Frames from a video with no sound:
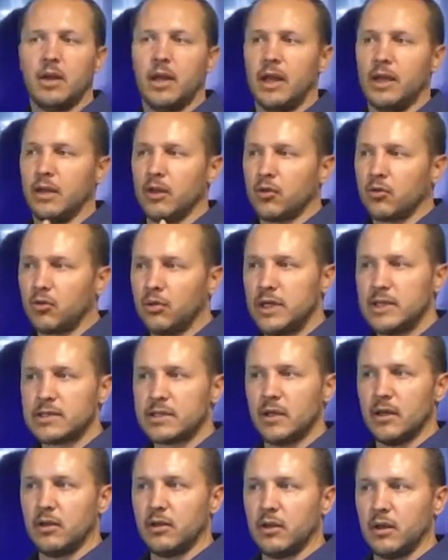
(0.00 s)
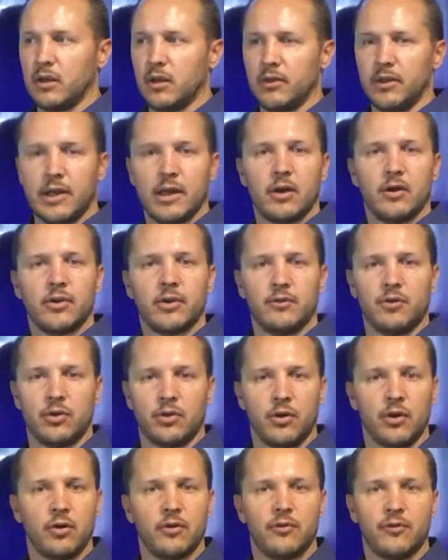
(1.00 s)
and increasing the health of your
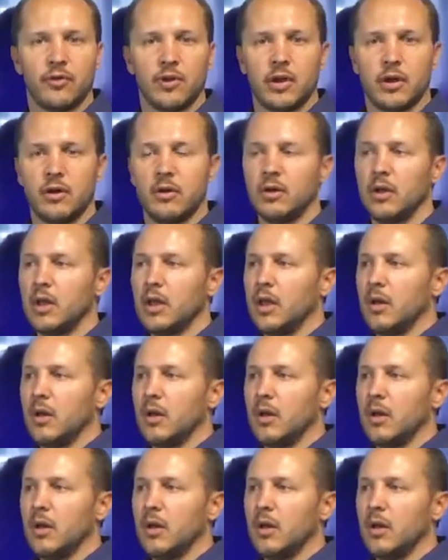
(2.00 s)
nerve flow.